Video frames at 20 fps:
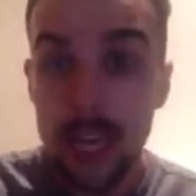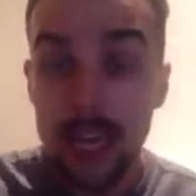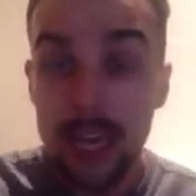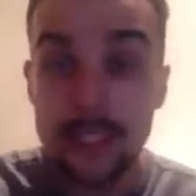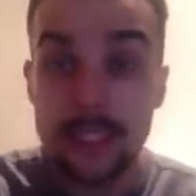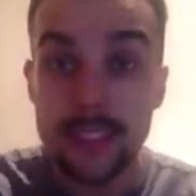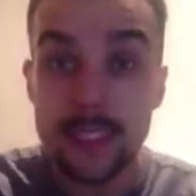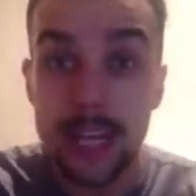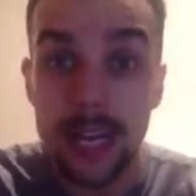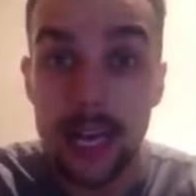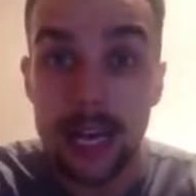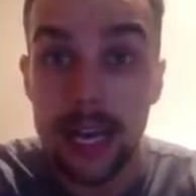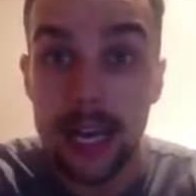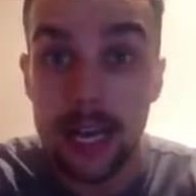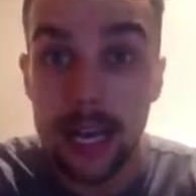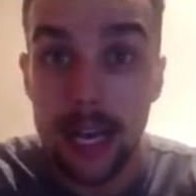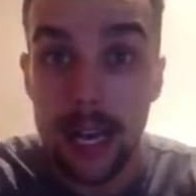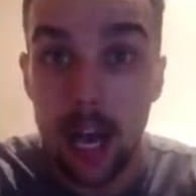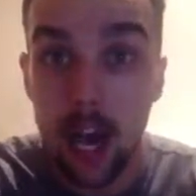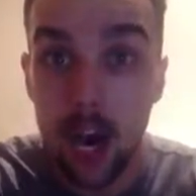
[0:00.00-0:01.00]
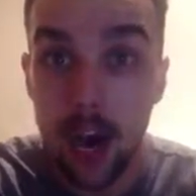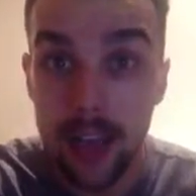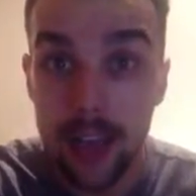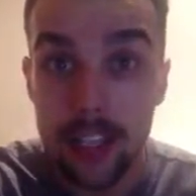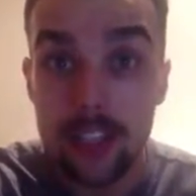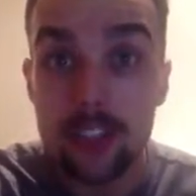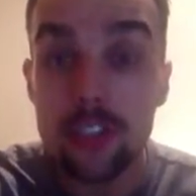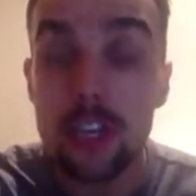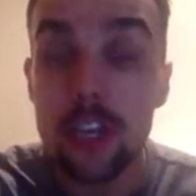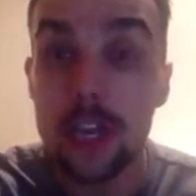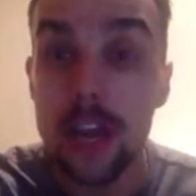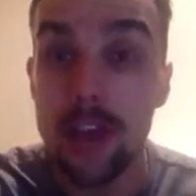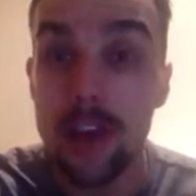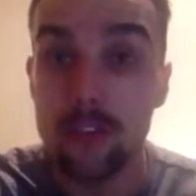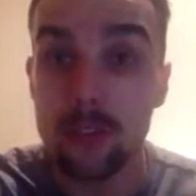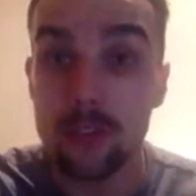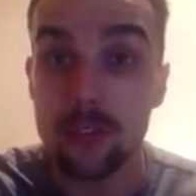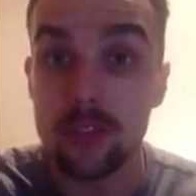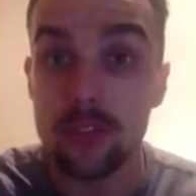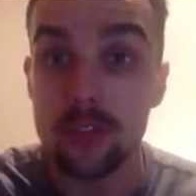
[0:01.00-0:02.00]
It's uh, high estrogen
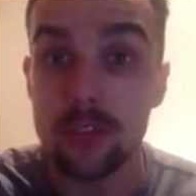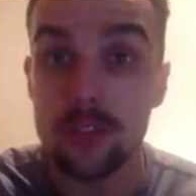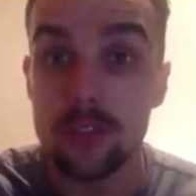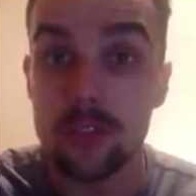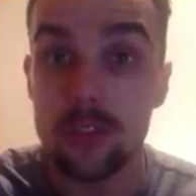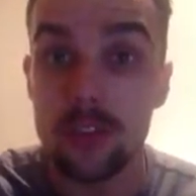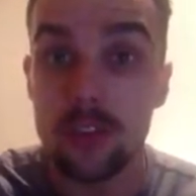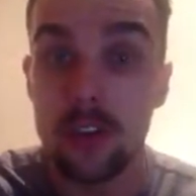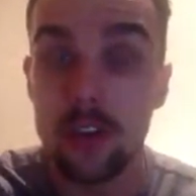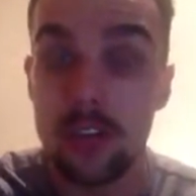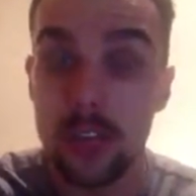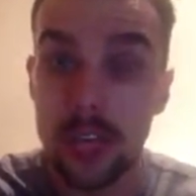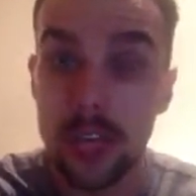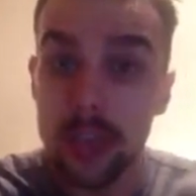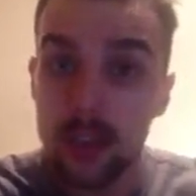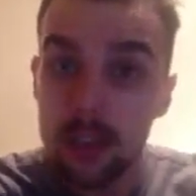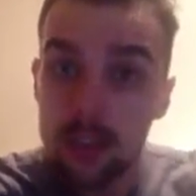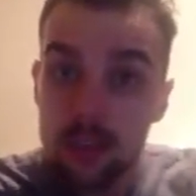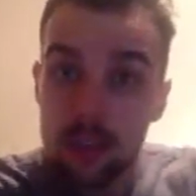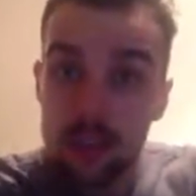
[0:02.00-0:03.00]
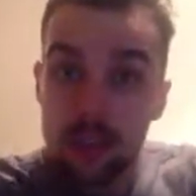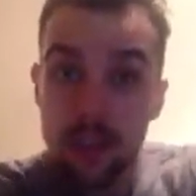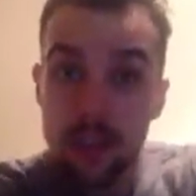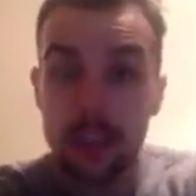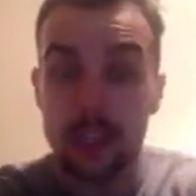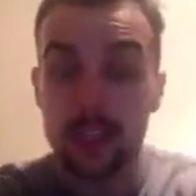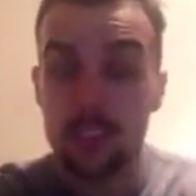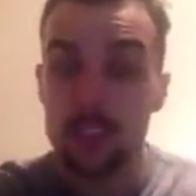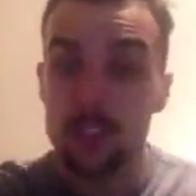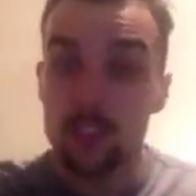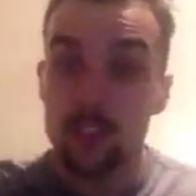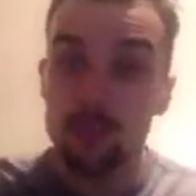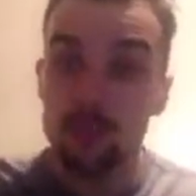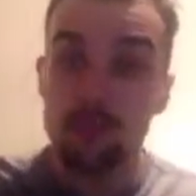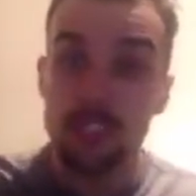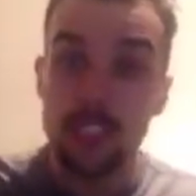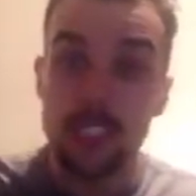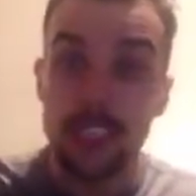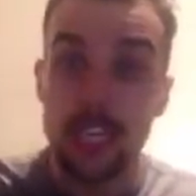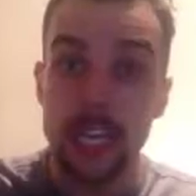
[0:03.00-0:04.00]
levels, okay? It's
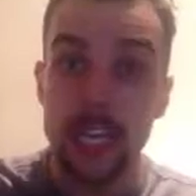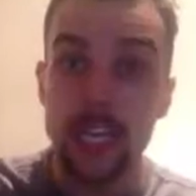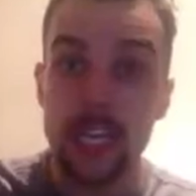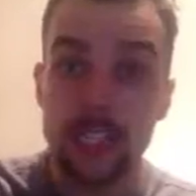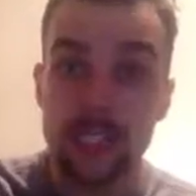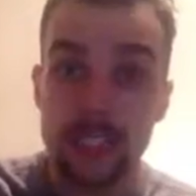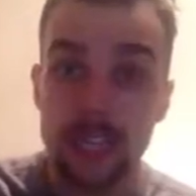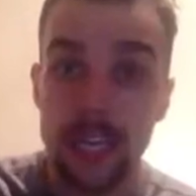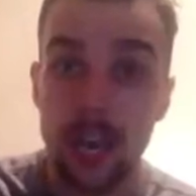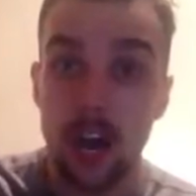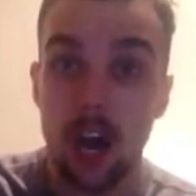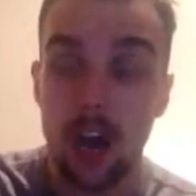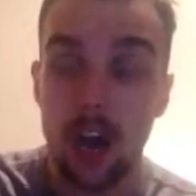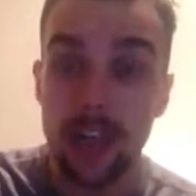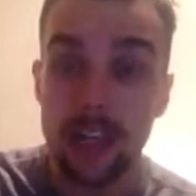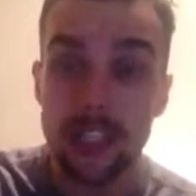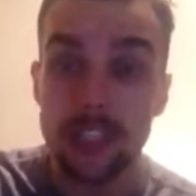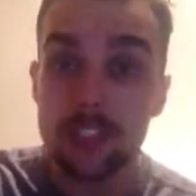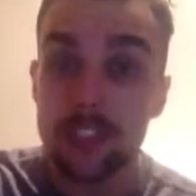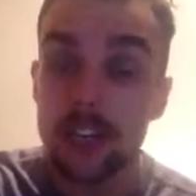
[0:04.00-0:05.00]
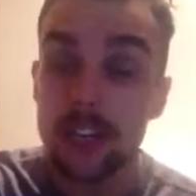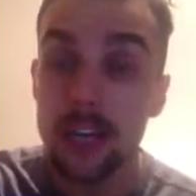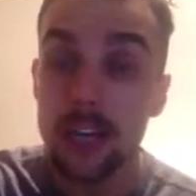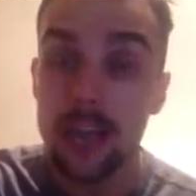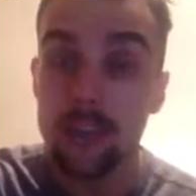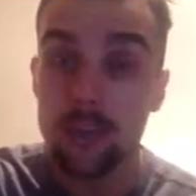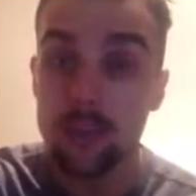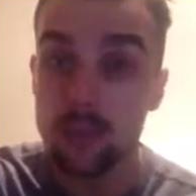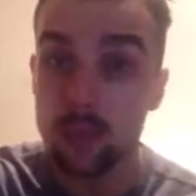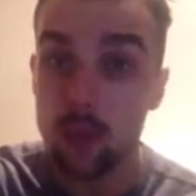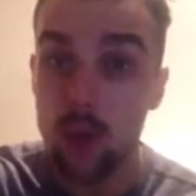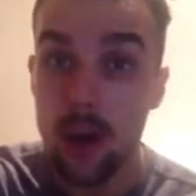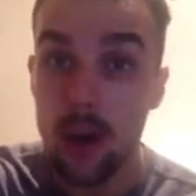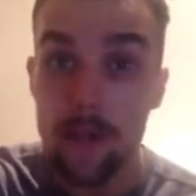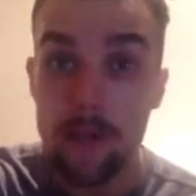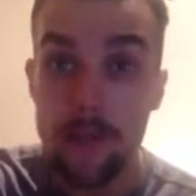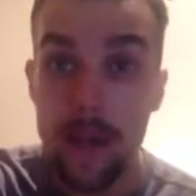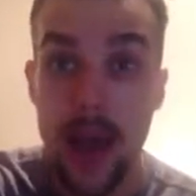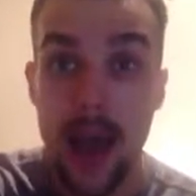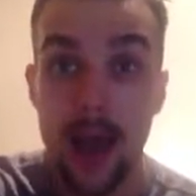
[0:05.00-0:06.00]
ridiculously high estrogen levels why a
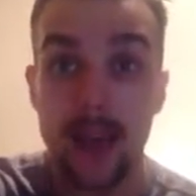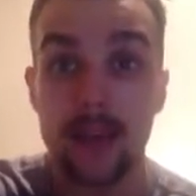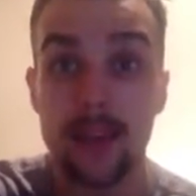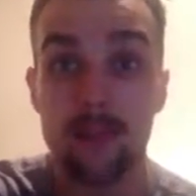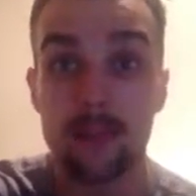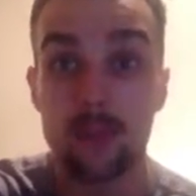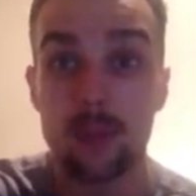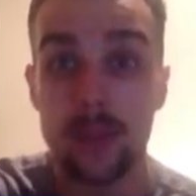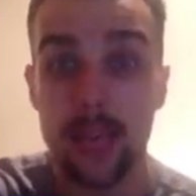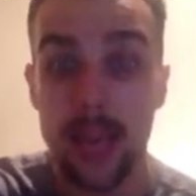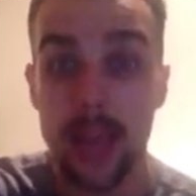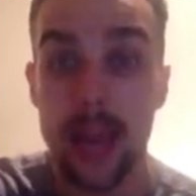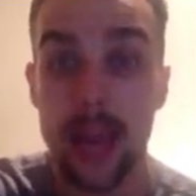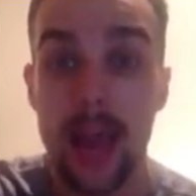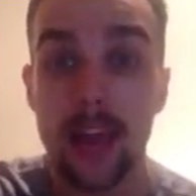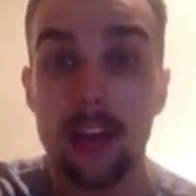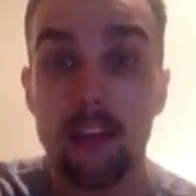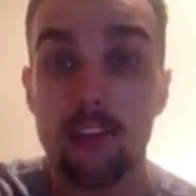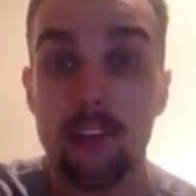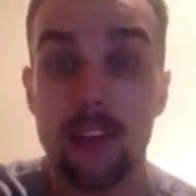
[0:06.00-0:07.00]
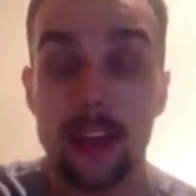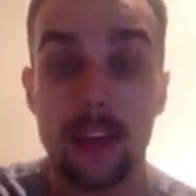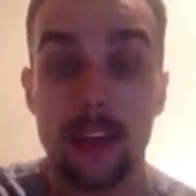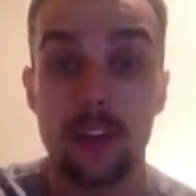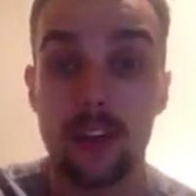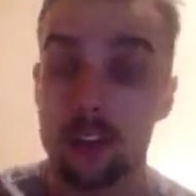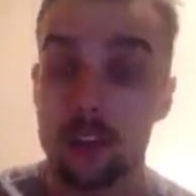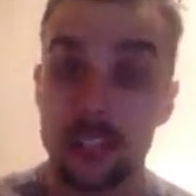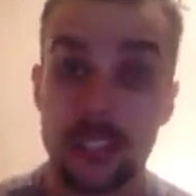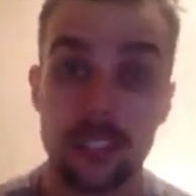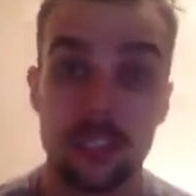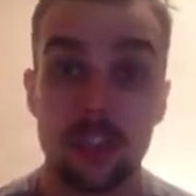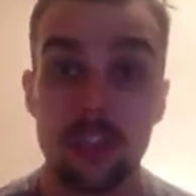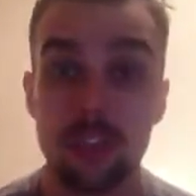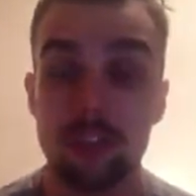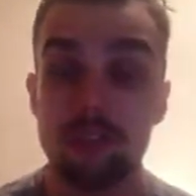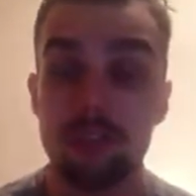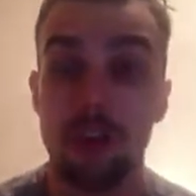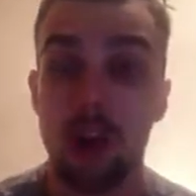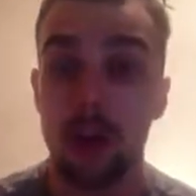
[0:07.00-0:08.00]
man will get angry, not
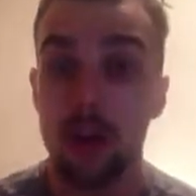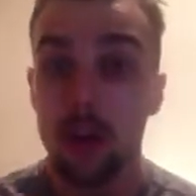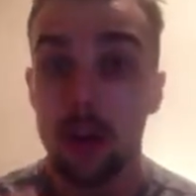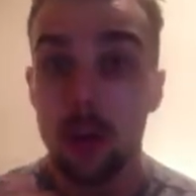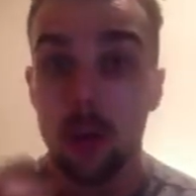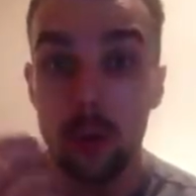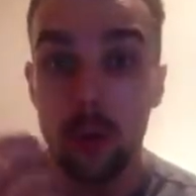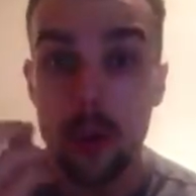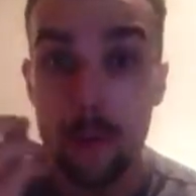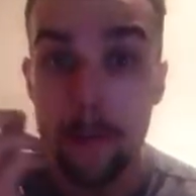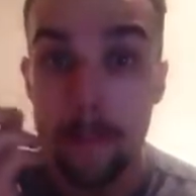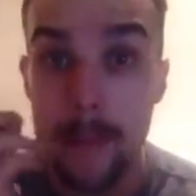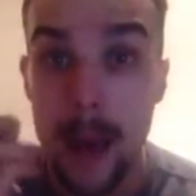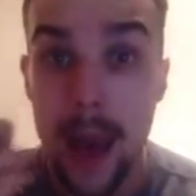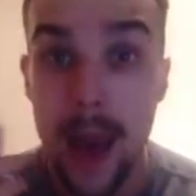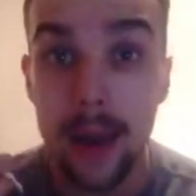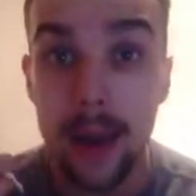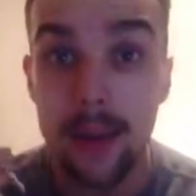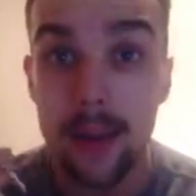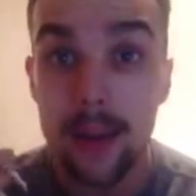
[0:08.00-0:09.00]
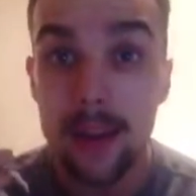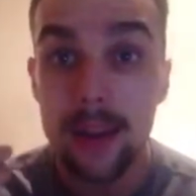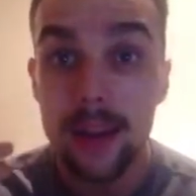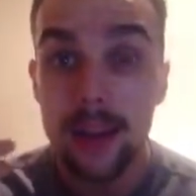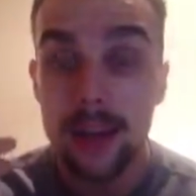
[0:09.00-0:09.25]
testosterone. When a man